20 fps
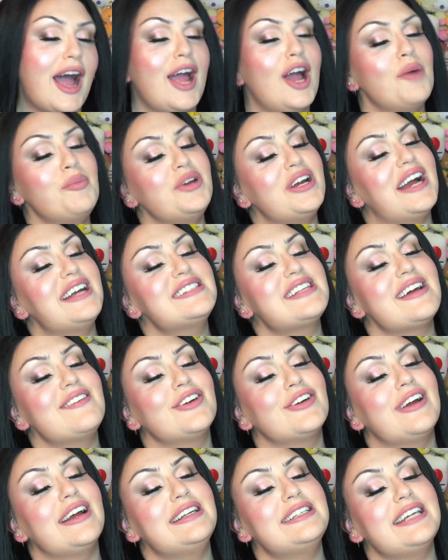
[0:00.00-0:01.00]
I hope you guys have a
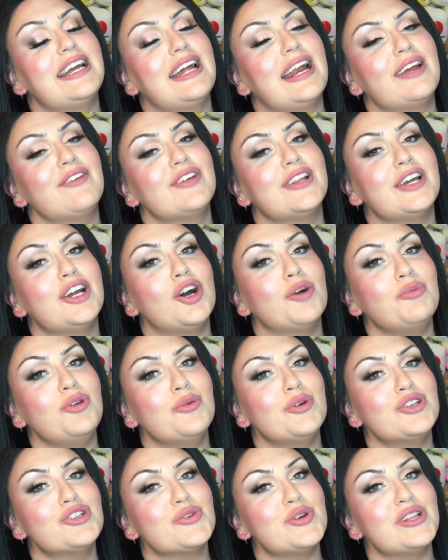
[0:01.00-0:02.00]
great day, and I really hope you
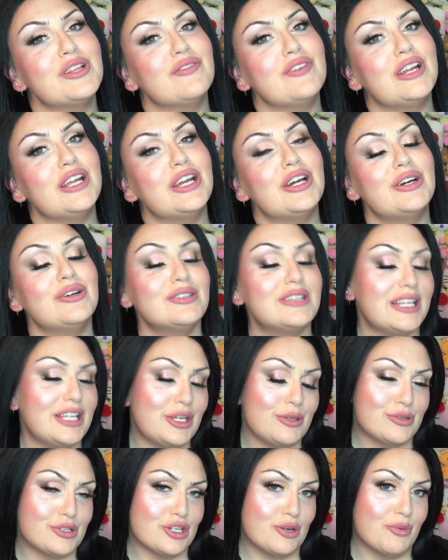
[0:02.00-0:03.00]
enjoy the video. Thank
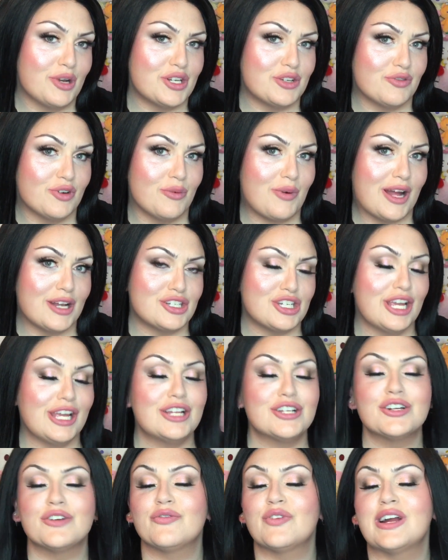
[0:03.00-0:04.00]
you so much for watching,
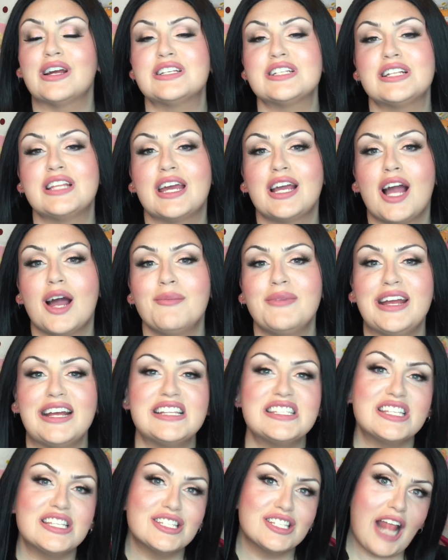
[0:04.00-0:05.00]
and don't forget to like, comment,
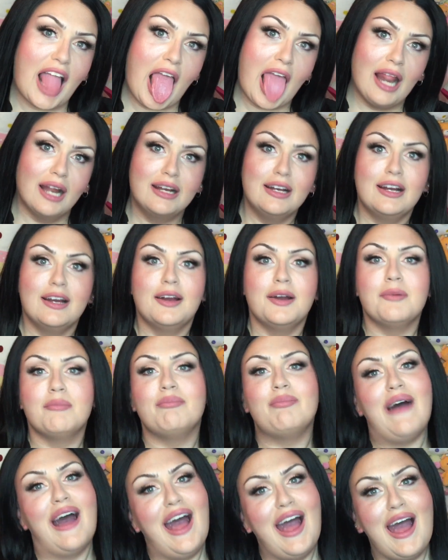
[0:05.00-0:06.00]
and subscribe.
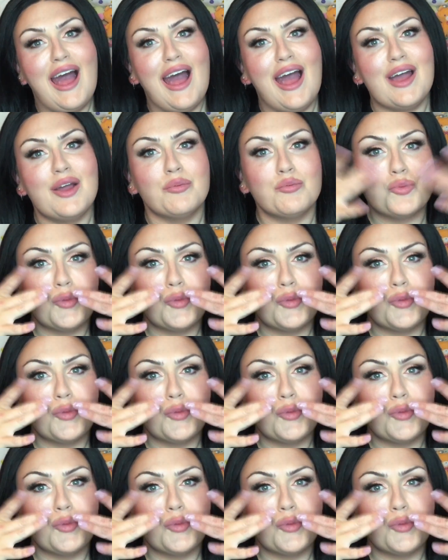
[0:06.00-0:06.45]
Bye.